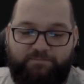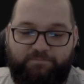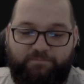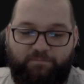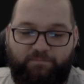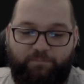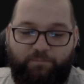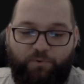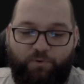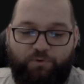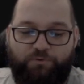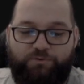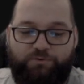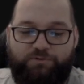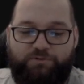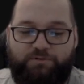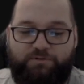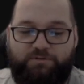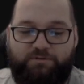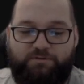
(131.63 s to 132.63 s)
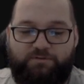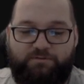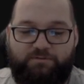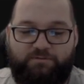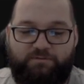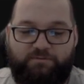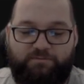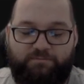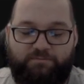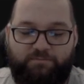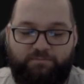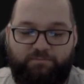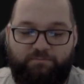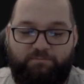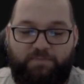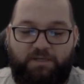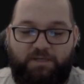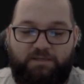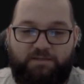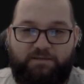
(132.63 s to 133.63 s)
both
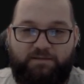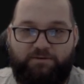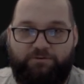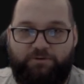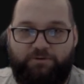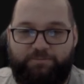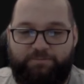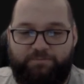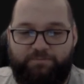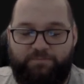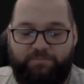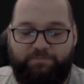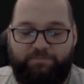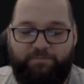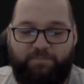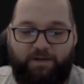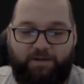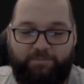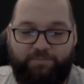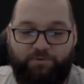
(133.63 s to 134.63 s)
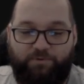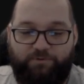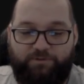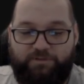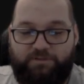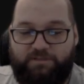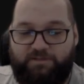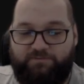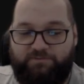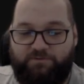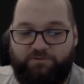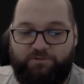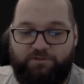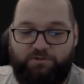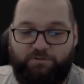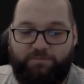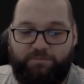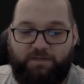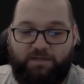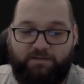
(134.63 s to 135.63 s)
me and my opponent reveal the
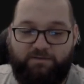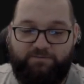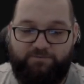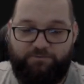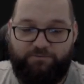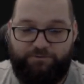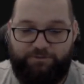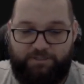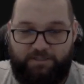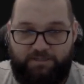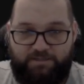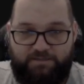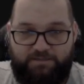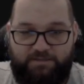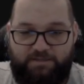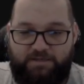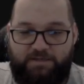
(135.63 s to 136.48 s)
top card of our deck,